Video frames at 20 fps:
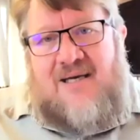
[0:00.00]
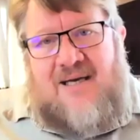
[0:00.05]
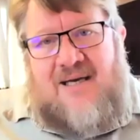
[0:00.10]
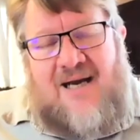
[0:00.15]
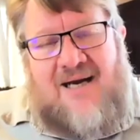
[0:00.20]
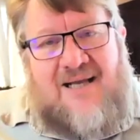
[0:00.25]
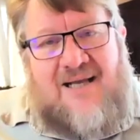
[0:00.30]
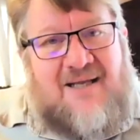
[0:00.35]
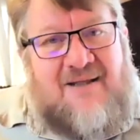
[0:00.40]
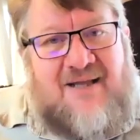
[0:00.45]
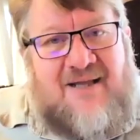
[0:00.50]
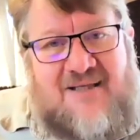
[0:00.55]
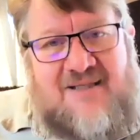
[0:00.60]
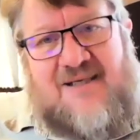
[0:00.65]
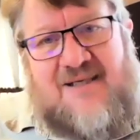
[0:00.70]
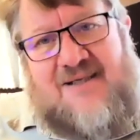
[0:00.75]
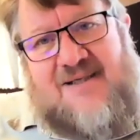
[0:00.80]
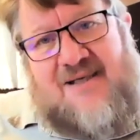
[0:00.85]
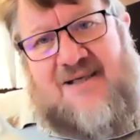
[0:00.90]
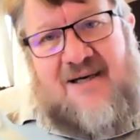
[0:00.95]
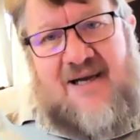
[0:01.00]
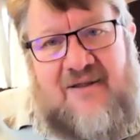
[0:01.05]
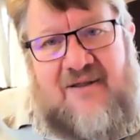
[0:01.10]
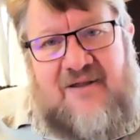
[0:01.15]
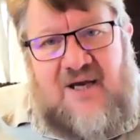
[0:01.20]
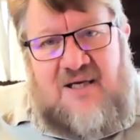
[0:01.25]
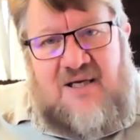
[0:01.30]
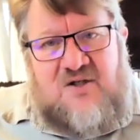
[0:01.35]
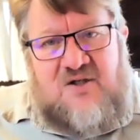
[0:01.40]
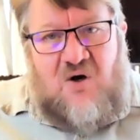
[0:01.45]
and this is another
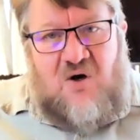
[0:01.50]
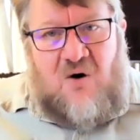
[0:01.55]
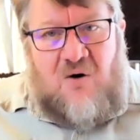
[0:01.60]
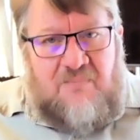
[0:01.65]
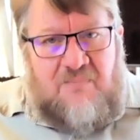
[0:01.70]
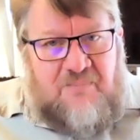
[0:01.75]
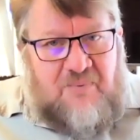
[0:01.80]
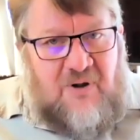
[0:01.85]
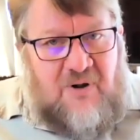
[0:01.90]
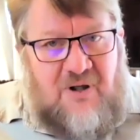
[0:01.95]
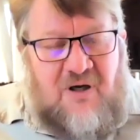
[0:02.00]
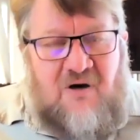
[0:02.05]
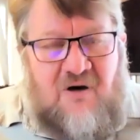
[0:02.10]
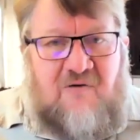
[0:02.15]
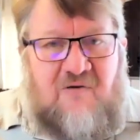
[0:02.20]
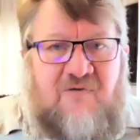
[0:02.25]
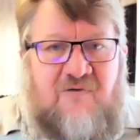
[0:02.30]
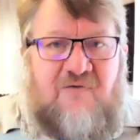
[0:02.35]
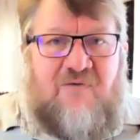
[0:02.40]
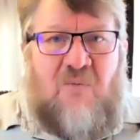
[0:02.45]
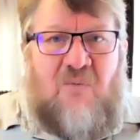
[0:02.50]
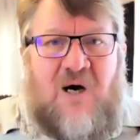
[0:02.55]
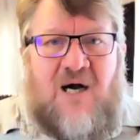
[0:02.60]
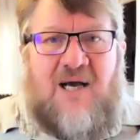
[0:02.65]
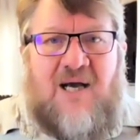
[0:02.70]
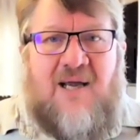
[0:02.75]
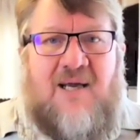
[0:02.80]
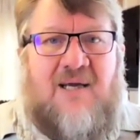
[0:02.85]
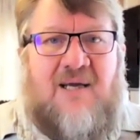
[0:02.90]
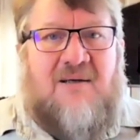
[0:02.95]
example of
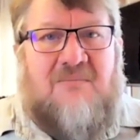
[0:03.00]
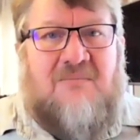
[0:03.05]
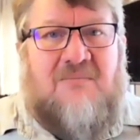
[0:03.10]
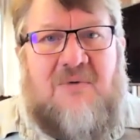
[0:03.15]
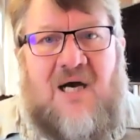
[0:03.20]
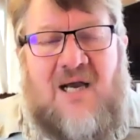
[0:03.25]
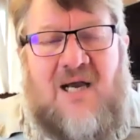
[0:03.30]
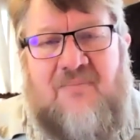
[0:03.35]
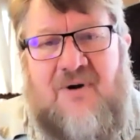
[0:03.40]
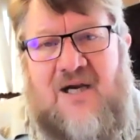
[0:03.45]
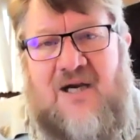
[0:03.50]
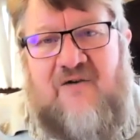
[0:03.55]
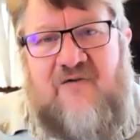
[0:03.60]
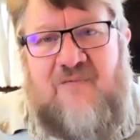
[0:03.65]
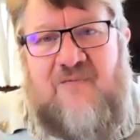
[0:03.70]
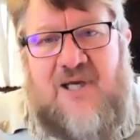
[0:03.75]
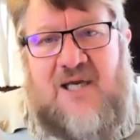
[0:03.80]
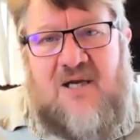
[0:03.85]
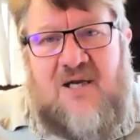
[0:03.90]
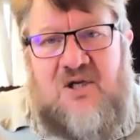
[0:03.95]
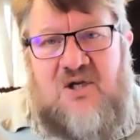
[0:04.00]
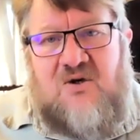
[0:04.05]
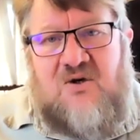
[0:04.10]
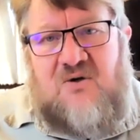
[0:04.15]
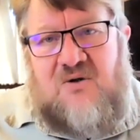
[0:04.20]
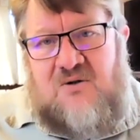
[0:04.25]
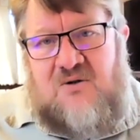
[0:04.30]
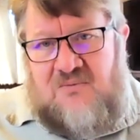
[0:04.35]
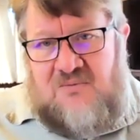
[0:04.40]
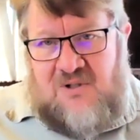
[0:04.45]
why I believe me and
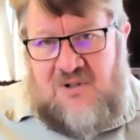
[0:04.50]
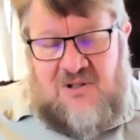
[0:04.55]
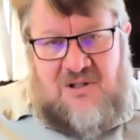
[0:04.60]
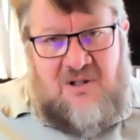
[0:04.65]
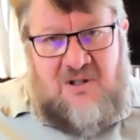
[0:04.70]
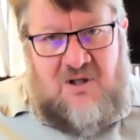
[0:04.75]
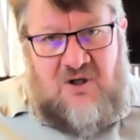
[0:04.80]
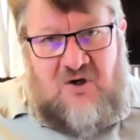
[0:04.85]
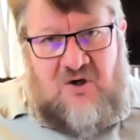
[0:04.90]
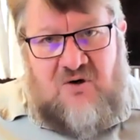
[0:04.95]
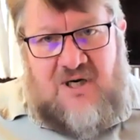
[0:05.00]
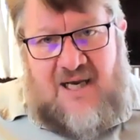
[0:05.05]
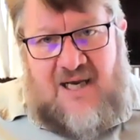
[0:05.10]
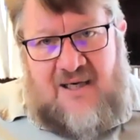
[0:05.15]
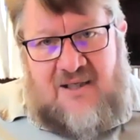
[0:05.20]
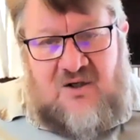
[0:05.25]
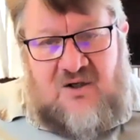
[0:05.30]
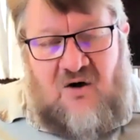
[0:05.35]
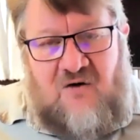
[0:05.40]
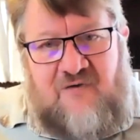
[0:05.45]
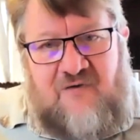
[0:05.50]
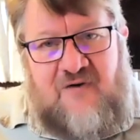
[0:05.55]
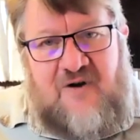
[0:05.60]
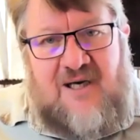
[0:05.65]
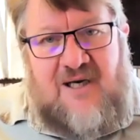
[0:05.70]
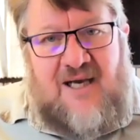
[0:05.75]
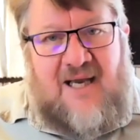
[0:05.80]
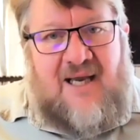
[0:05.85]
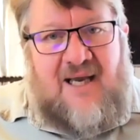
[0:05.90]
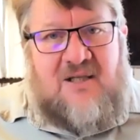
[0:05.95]
you connect
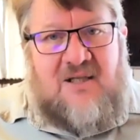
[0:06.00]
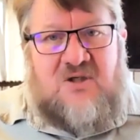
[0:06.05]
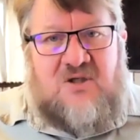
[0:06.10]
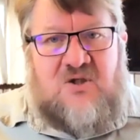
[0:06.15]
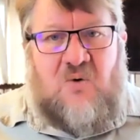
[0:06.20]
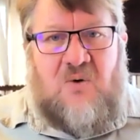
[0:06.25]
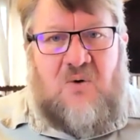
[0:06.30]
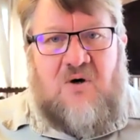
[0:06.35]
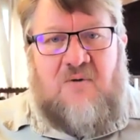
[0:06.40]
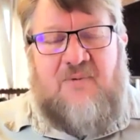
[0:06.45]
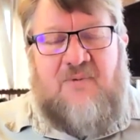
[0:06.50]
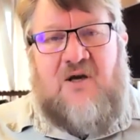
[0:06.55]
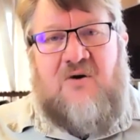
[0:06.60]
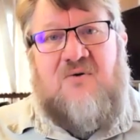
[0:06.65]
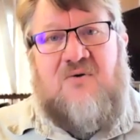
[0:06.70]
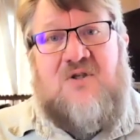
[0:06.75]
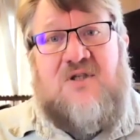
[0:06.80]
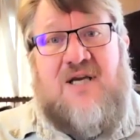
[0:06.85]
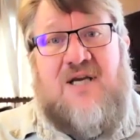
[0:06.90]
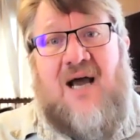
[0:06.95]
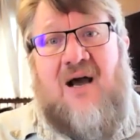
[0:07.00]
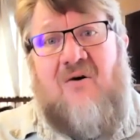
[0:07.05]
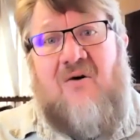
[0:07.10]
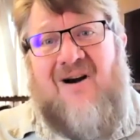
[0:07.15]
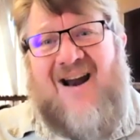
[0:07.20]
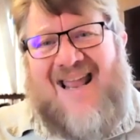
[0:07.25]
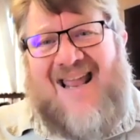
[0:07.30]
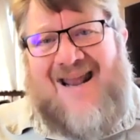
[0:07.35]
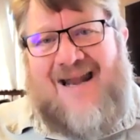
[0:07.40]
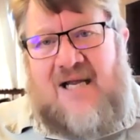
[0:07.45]
often and talk, because
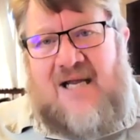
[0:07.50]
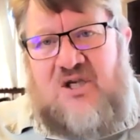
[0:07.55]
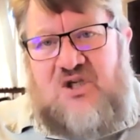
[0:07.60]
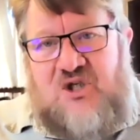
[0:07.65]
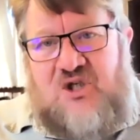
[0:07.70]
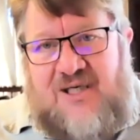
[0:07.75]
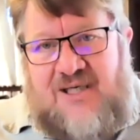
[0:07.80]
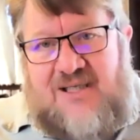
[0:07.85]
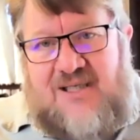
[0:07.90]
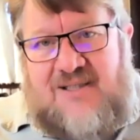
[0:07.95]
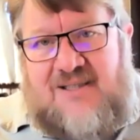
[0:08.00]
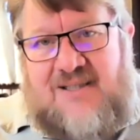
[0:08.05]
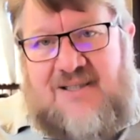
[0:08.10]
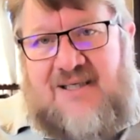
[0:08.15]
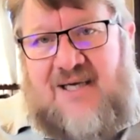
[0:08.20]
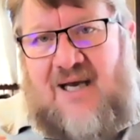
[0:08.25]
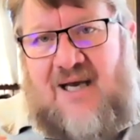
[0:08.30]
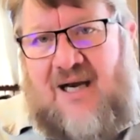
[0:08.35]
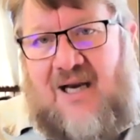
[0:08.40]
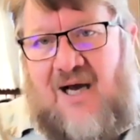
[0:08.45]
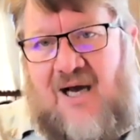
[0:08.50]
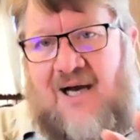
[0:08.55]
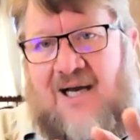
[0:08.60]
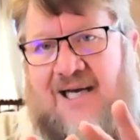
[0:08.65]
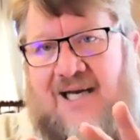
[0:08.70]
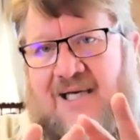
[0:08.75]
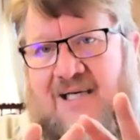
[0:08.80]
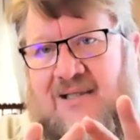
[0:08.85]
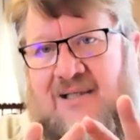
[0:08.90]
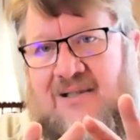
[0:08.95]
our energies
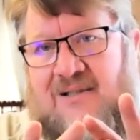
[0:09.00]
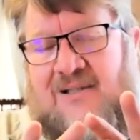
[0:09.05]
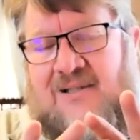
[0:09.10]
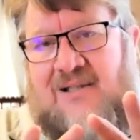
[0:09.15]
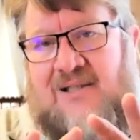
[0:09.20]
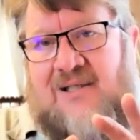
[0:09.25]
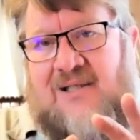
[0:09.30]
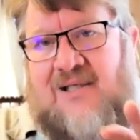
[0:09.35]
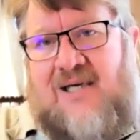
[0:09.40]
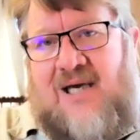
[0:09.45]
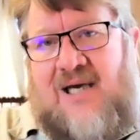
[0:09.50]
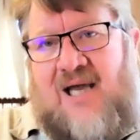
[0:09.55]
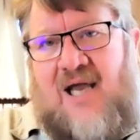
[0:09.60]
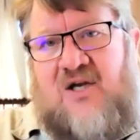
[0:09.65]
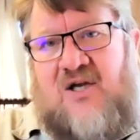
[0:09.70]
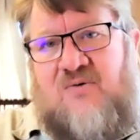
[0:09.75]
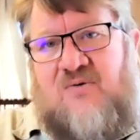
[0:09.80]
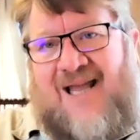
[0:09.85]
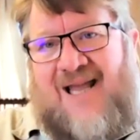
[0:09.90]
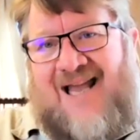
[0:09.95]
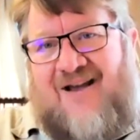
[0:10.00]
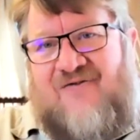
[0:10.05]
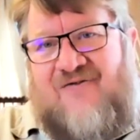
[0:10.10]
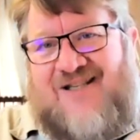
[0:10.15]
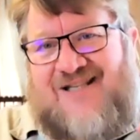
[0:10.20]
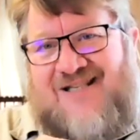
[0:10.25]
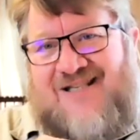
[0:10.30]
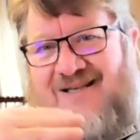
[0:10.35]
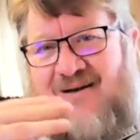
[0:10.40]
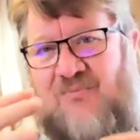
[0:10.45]
align, and we have
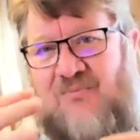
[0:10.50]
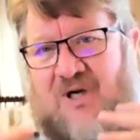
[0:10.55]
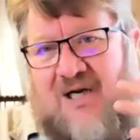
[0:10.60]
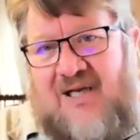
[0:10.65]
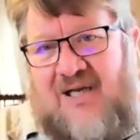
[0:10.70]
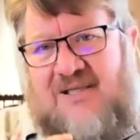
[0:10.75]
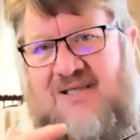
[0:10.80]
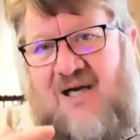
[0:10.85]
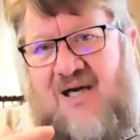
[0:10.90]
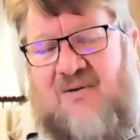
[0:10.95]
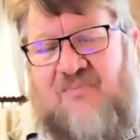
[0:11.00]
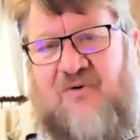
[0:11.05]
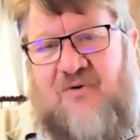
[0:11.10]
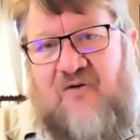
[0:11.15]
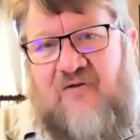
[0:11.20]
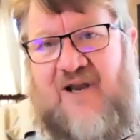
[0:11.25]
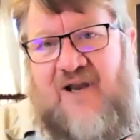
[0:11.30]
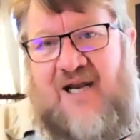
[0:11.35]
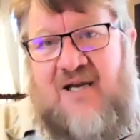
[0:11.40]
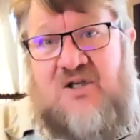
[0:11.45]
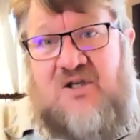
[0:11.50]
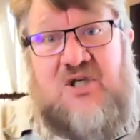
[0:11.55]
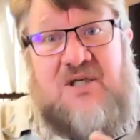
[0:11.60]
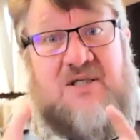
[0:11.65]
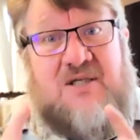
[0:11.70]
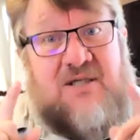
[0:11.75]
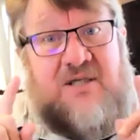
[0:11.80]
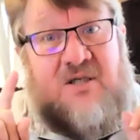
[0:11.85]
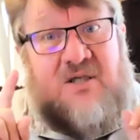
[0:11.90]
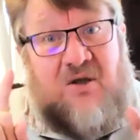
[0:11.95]
similar type of
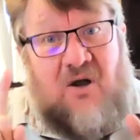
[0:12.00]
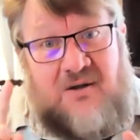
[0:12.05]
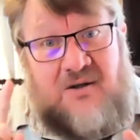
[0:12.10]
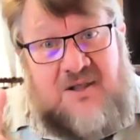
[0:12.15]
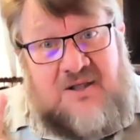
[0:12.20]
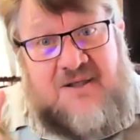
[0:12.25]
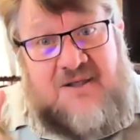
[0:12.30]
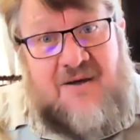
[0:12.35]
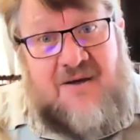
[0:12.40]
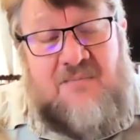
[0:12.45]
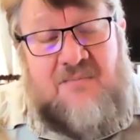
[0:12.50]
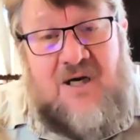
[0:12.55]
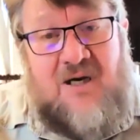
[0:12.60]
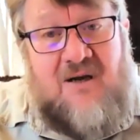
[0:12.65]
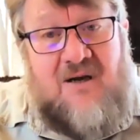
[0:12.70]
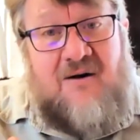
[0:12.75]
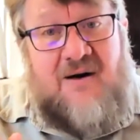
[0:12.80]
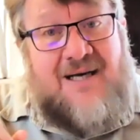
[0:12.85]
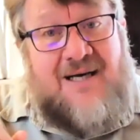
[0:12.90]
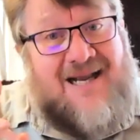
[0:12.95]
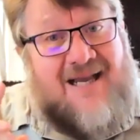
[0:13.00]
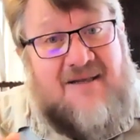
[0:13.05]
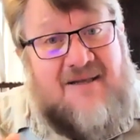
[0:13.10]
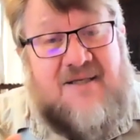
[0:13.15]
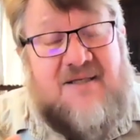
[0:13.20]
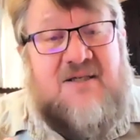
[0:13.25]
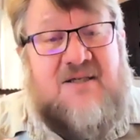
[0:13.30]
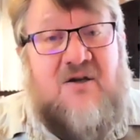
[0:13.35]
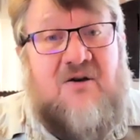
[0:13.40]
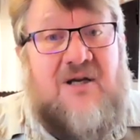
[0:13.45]
energies, not similar
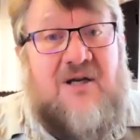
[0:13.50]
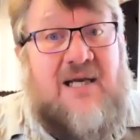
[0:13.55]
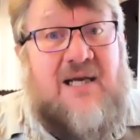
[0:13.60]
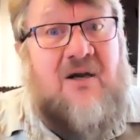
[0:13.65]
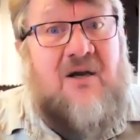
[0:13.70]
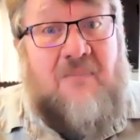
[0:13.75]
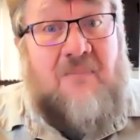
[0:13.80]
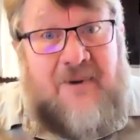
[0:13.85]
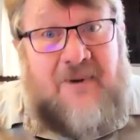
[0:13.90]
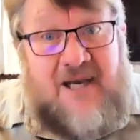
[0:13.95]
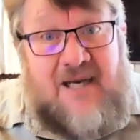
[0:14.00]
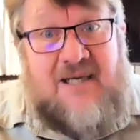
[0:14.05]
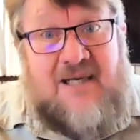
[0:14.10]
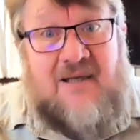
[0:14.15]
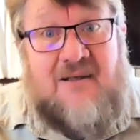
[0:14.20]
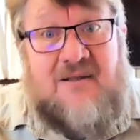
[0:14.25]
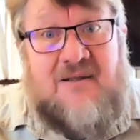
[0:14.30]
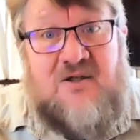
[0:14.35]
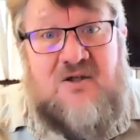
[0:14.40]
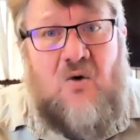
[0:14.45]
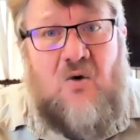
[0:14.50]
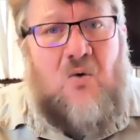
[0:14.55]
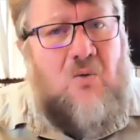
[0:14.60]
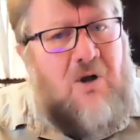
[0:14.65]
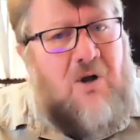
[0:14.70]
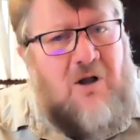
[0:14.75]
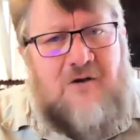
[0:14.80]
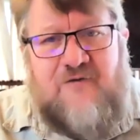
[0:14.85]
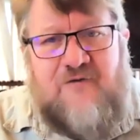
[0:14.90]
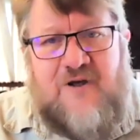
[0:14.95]
necessarily in opinions or
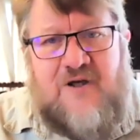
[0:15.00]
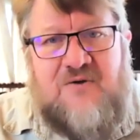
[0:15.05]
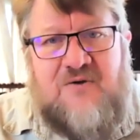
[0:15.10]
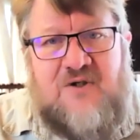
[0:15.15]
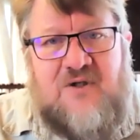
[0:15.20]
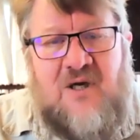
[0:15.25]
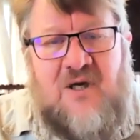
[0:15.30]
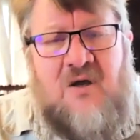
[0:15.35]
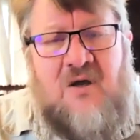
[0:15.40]
worldviews.